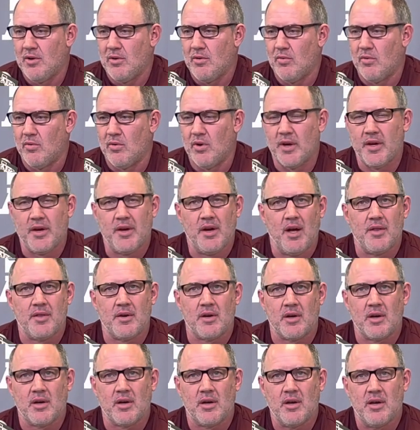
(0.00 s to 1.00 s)
one
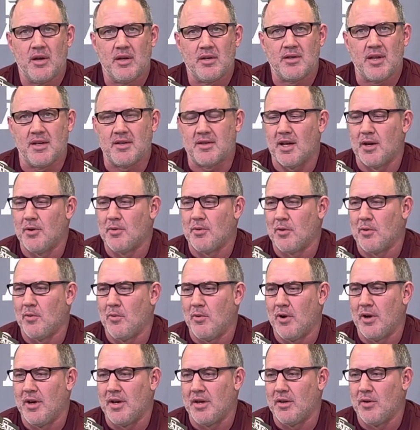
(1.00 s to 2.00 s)
another. I think they were
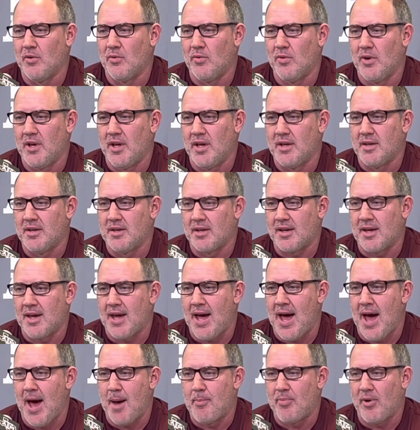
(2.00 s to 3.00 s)
wanting to win to
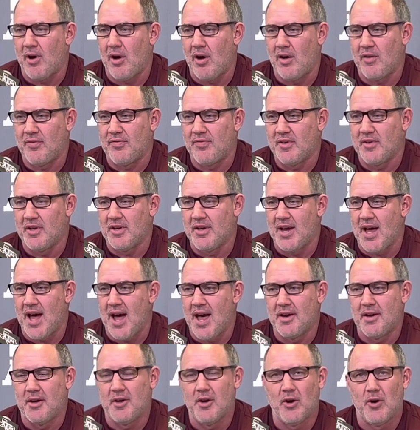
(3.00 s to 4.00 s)
cap off a
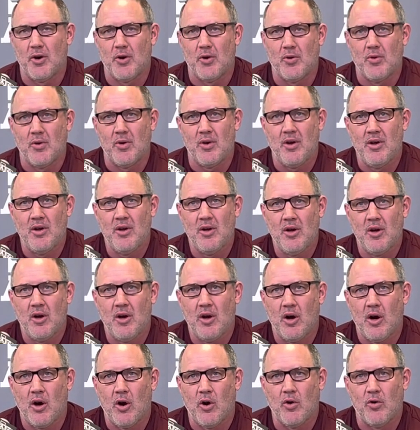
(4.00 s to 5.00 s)
9-0
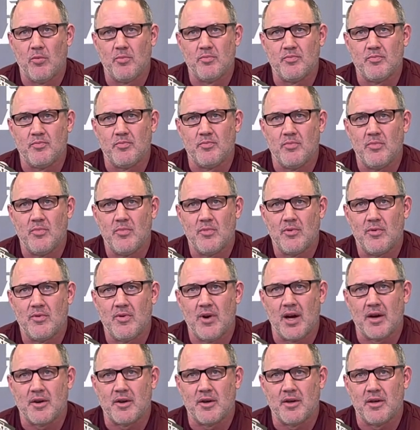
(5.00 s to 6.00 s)
home
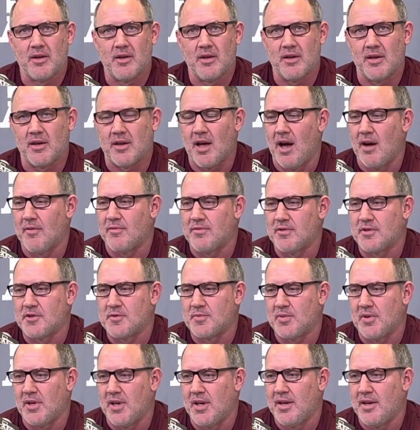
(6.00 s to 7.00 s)
record in conference
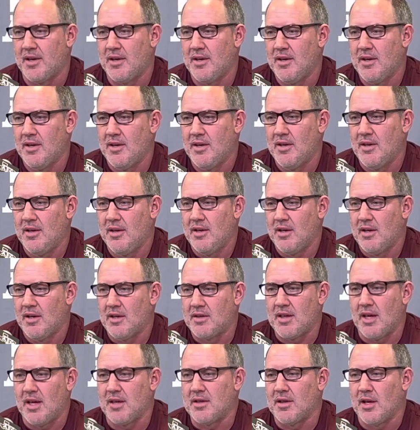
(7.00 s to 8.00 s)
play. I
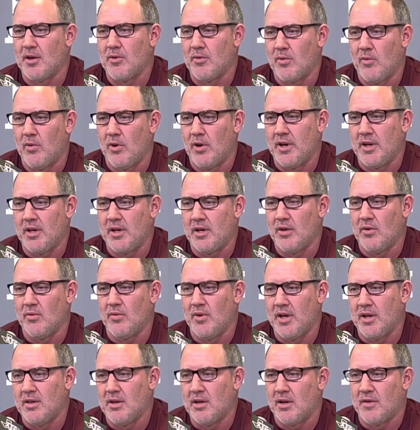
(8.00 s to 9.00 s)
think they were wanting to
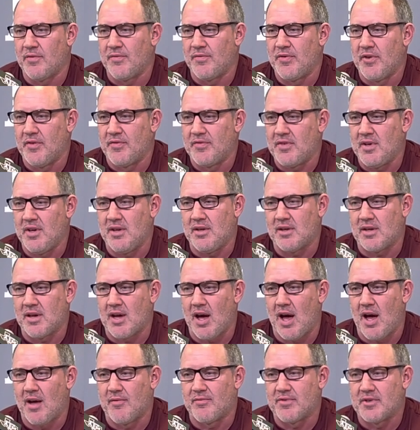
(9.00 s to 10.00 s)
win their 15th
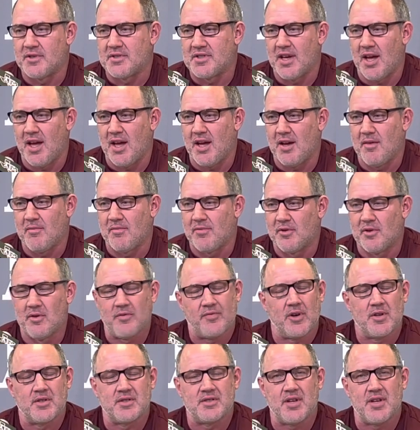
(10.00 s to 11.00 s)
conference game for the
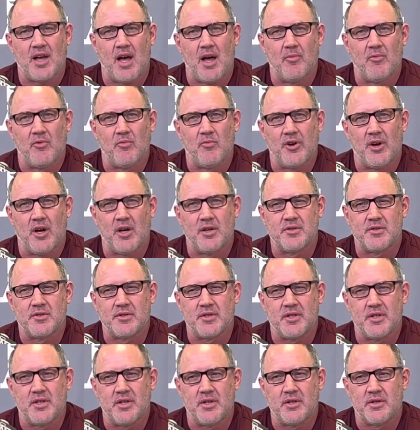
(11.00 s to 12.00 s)
first time in
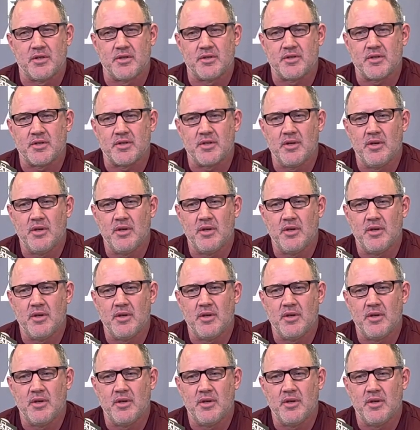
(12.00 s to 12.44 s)
100 years.